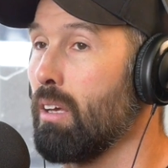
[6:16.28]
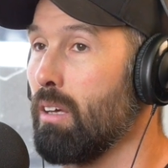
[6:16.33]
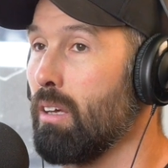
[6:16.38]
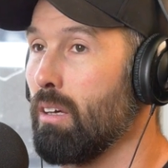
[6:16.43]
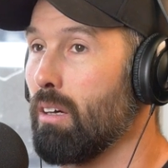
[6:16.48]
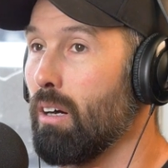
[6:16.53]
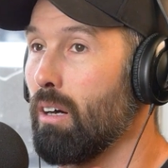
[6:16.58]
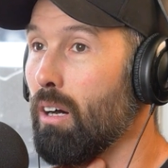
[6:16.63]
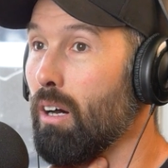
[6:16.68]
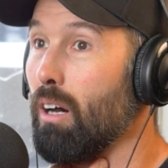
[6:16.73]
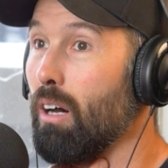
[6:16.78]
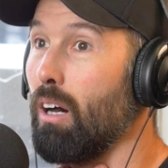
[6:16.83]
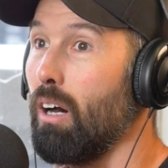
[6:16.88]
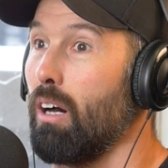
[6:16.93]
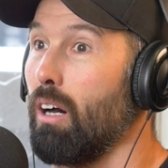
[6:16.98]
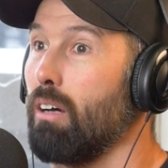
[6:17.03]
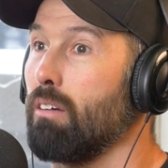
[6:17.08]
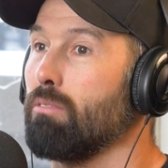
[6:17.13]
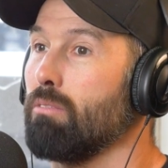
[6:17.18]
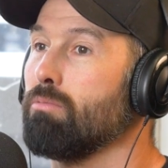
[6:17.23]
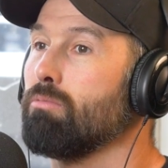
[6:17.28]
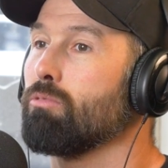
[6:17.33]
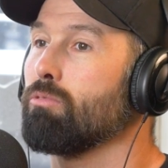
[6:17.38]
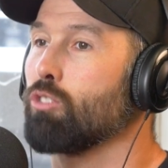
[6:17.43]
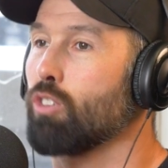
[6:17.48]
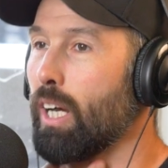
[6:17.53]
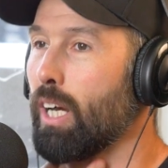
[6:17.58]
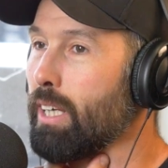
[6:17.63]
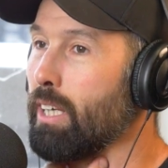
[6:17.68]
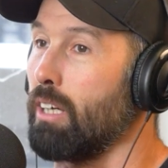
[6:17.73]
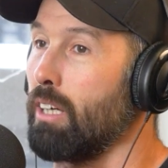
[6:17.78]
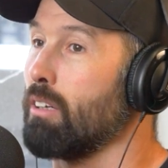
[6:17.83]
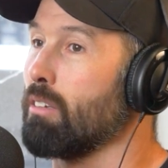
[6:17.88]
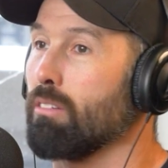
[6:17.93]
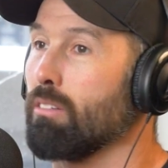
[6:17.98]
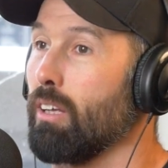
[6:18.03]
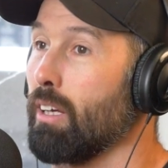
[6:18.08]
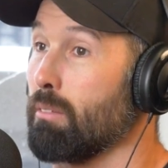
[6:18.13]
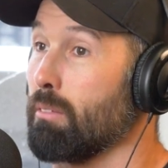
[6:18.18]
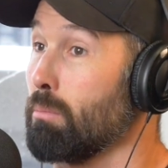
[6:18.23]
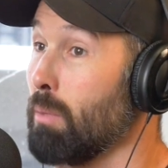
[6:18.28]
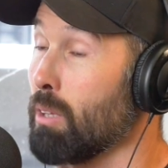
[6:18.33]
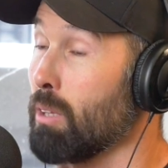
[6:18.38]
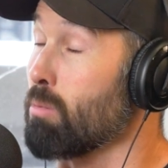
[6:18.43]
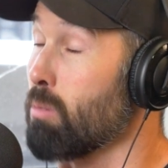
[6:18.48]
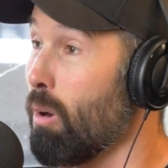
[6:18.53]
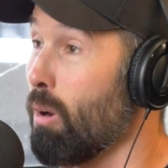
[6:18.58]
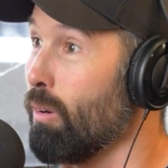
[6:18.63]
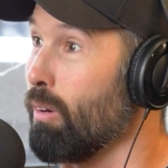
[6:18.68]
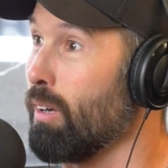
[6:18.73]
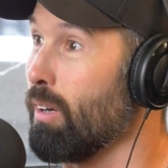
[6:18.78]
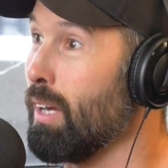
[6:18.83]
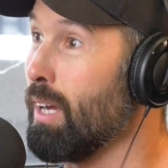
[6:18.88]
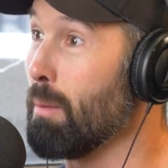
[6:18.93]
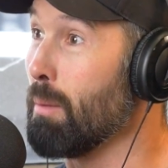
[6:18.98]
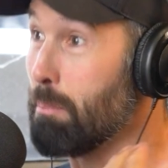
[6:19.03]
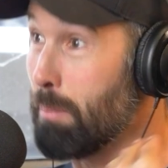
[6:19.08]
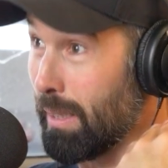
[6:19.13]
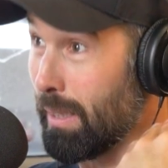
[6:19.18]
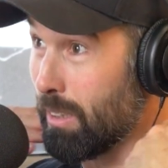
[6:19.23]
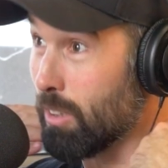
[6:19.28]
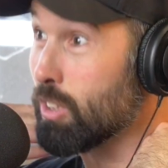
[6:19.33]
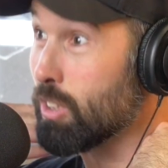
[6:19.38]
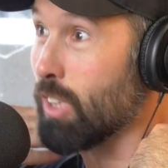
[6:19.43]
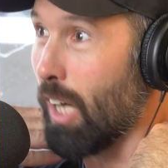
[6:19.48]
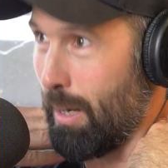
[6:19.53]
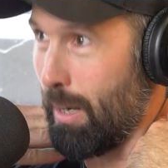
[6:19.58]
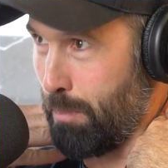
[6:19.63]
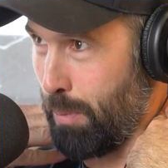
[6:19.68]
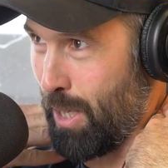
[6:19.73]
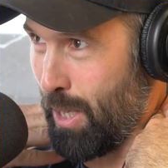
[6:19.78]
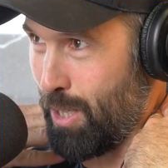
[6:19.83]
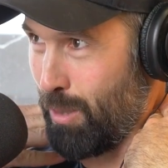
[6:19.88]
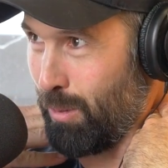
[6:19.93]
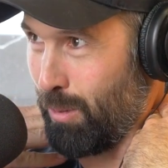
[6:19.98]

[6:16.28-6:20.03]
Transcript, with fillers: uh, trachea, like my throat but the side pressure was